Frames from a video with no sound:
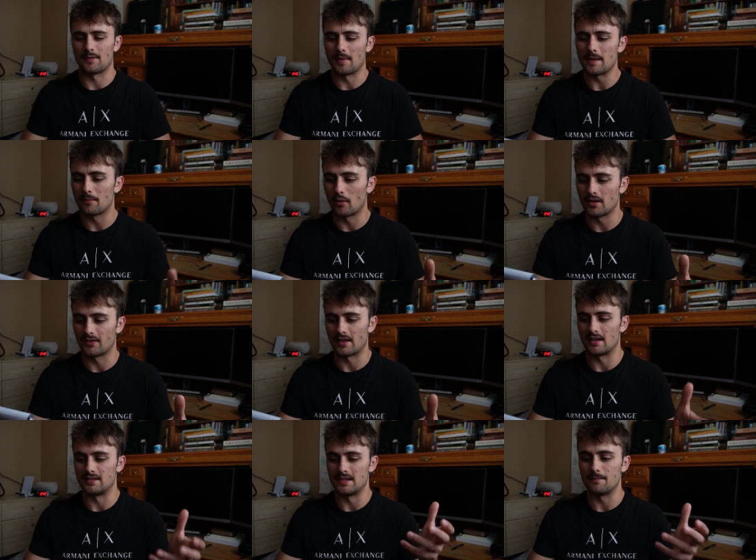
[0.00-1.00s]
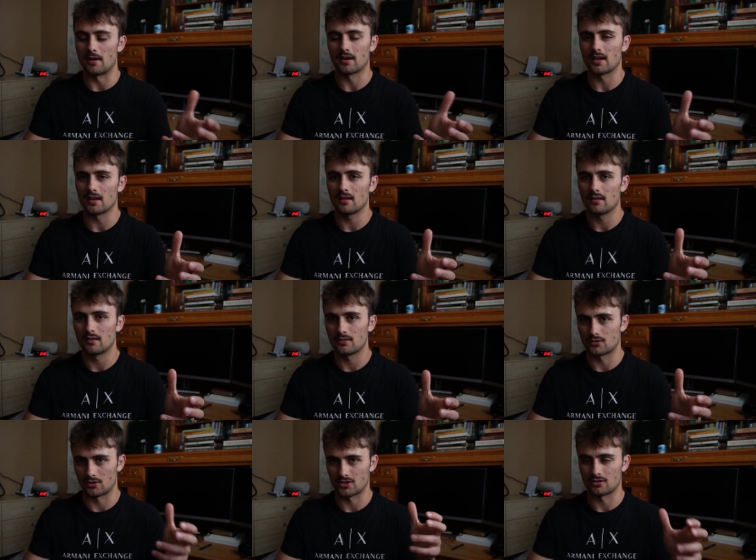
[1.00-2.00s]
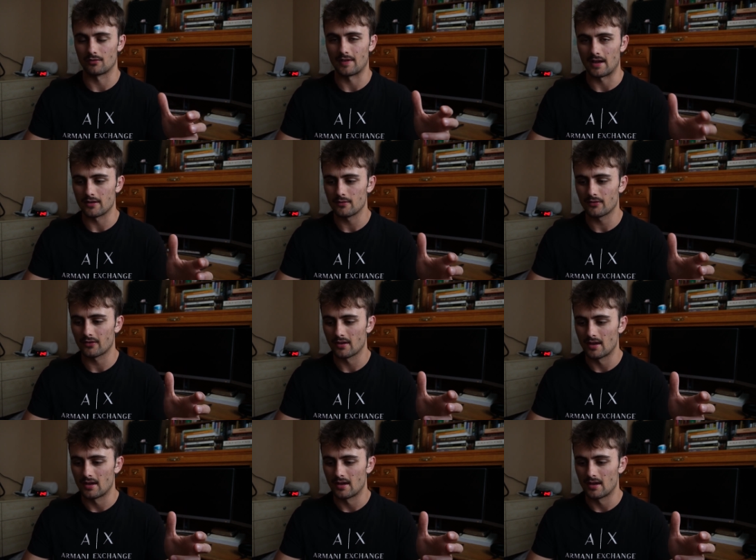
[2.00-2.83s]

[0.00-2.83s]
main point is that debunking traditional values